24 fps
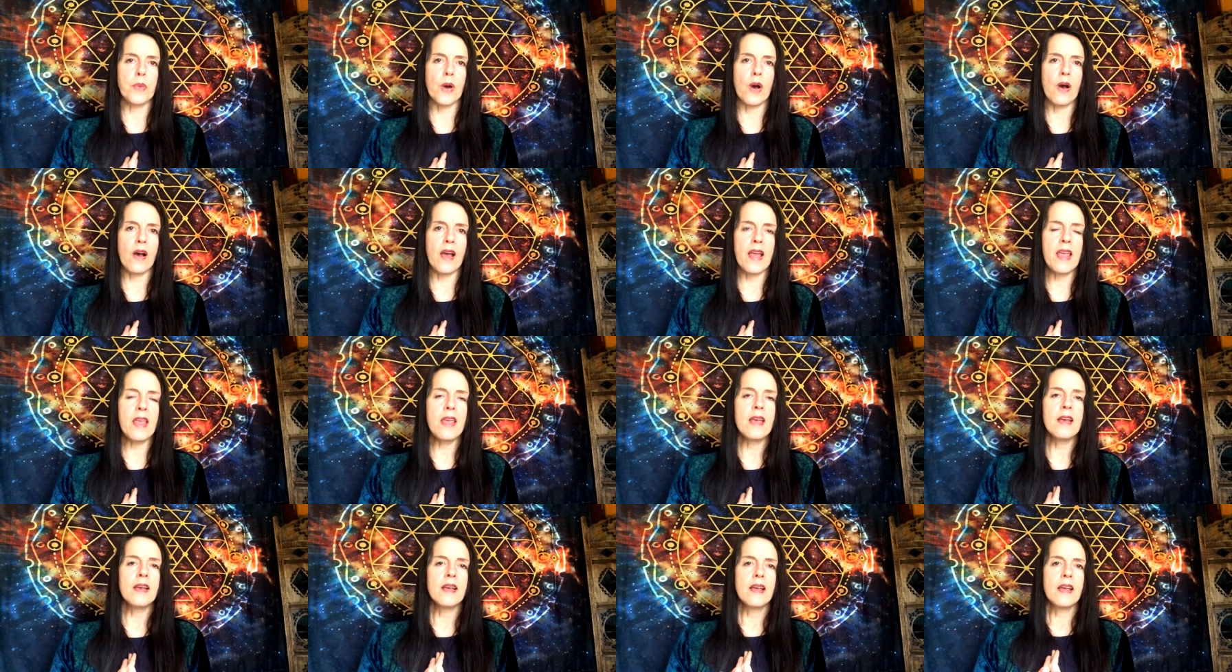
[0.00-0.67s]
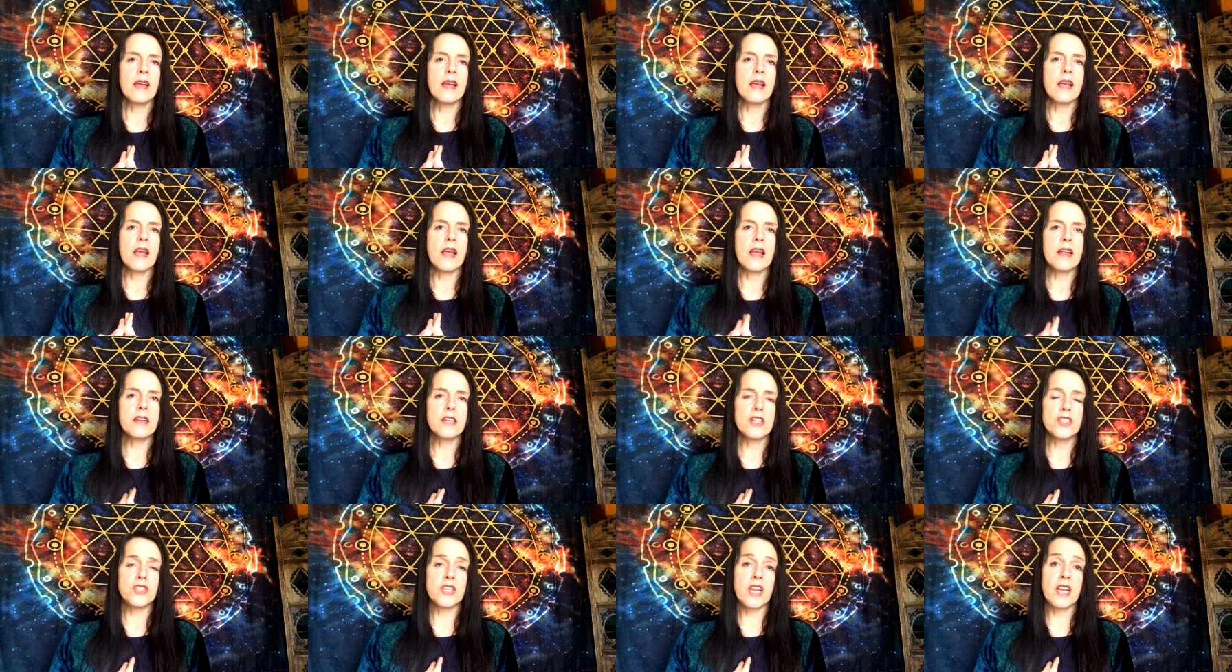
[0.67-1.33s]
by
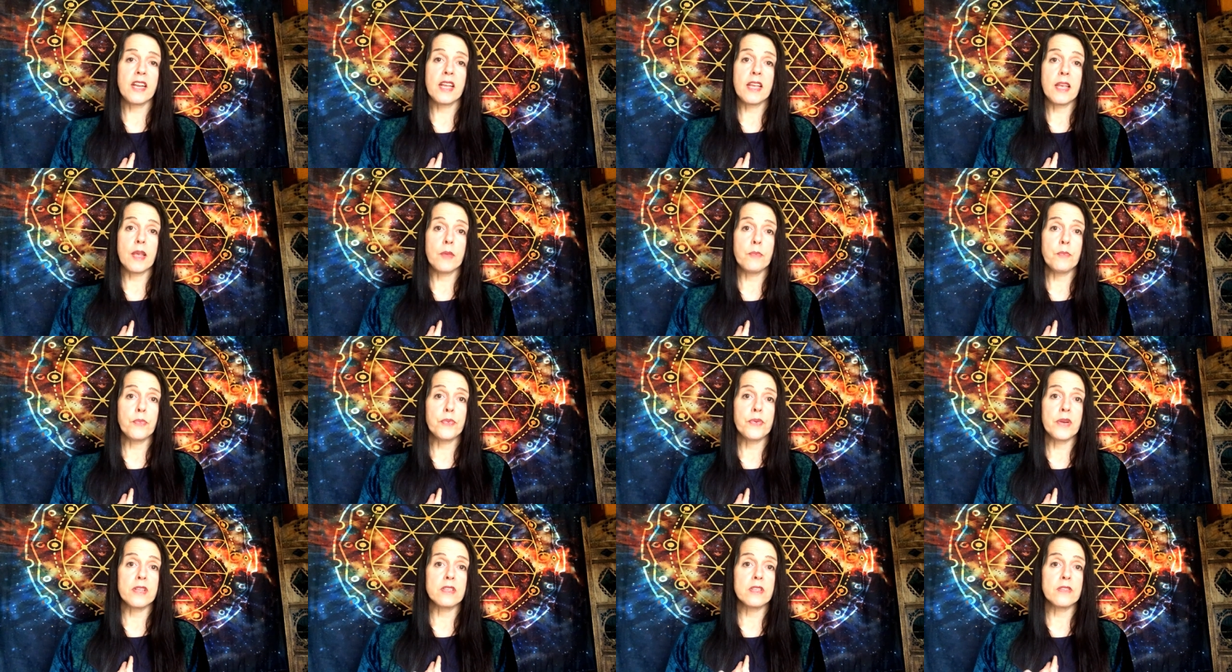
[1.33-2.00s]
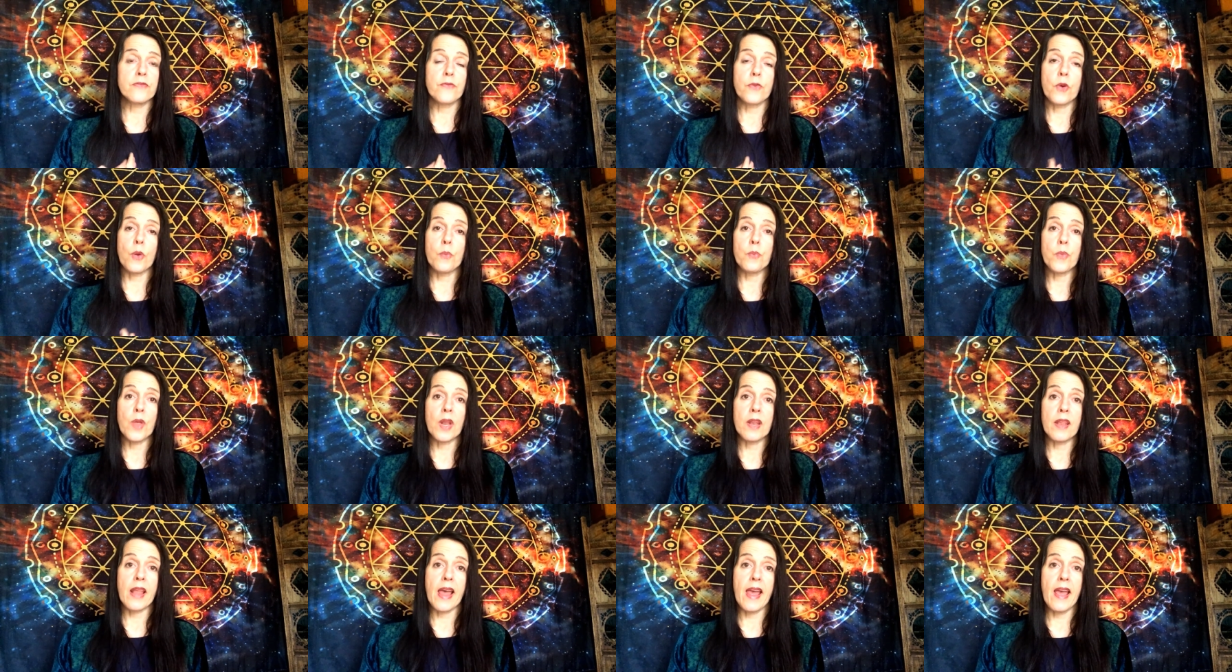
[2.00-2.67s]
energetic imprints from
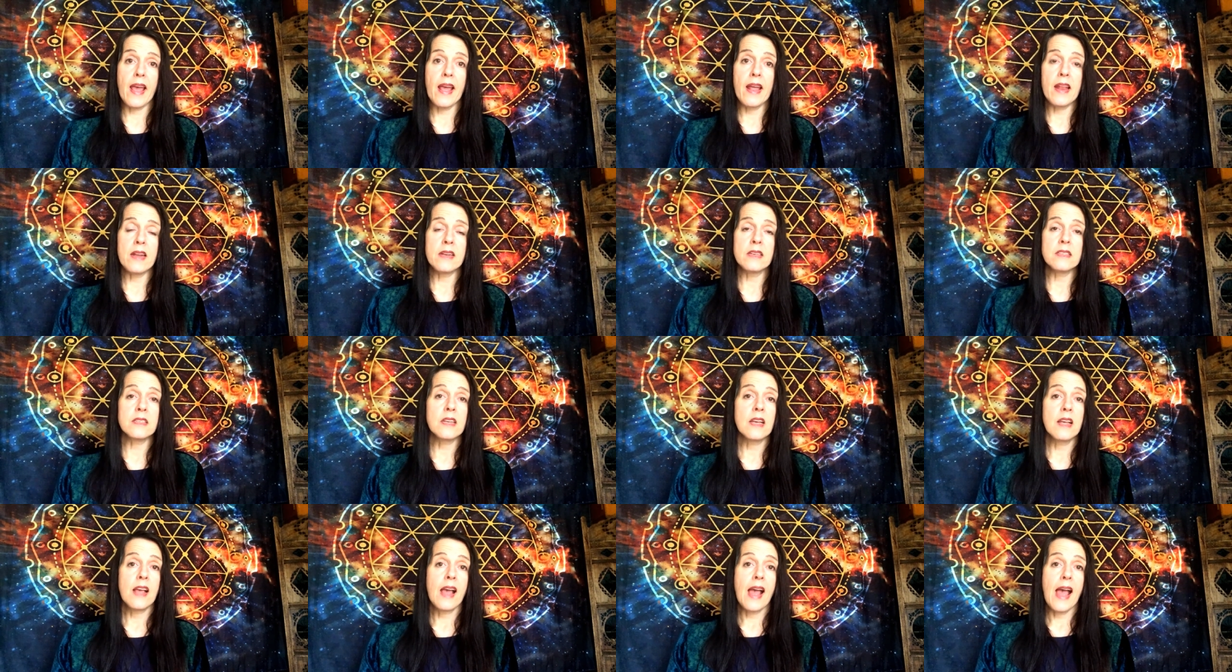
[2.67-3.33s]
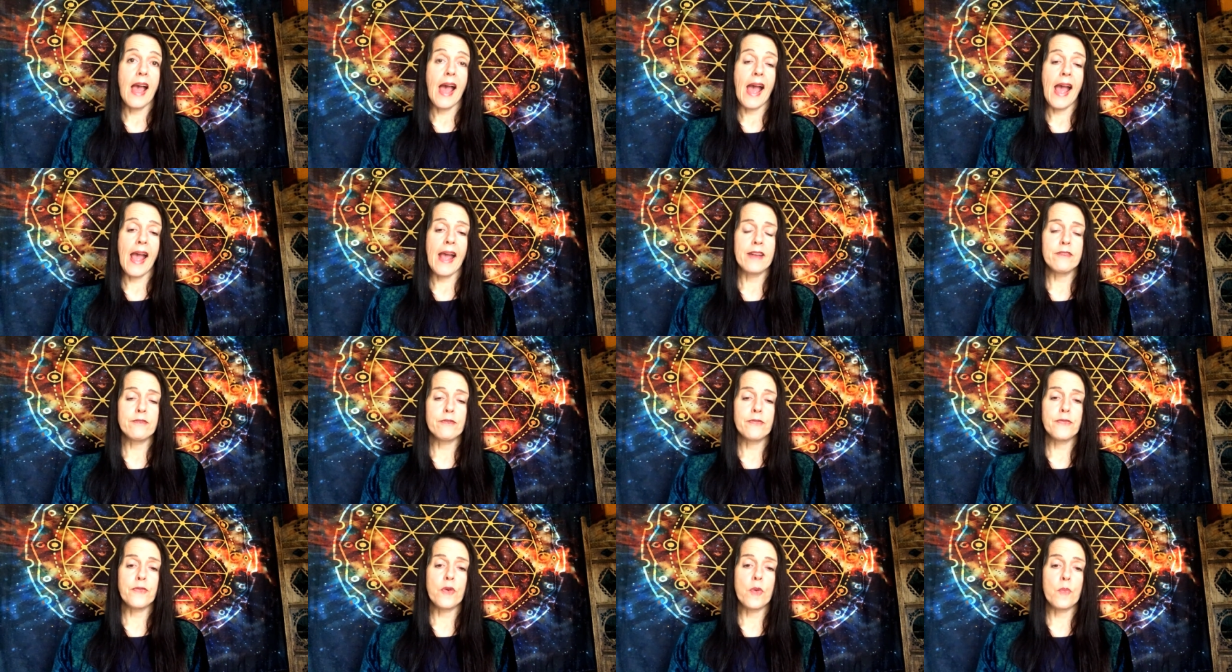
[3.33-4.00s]
the land
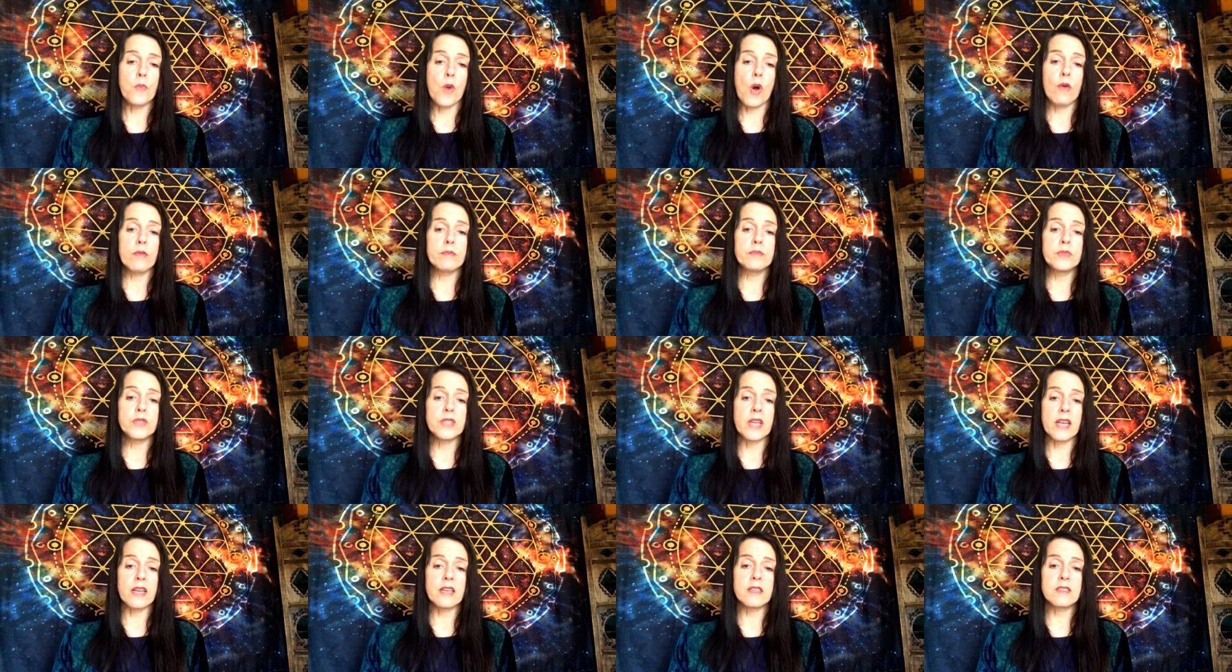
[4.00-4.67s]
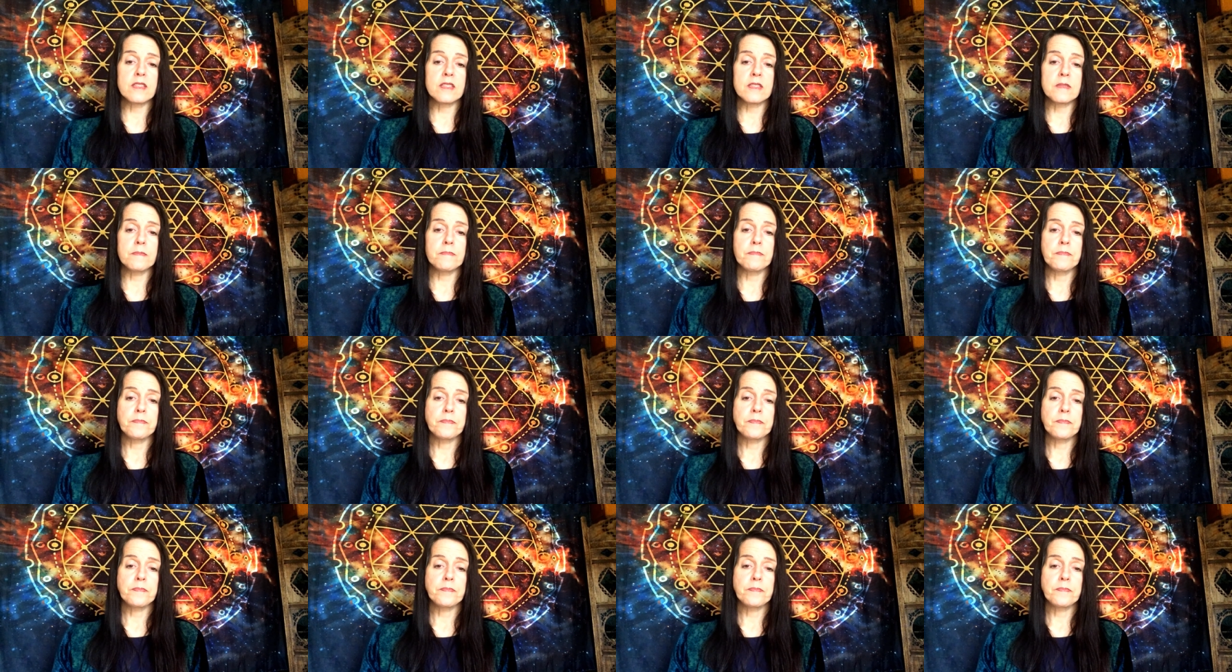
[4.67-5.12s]
and from objects.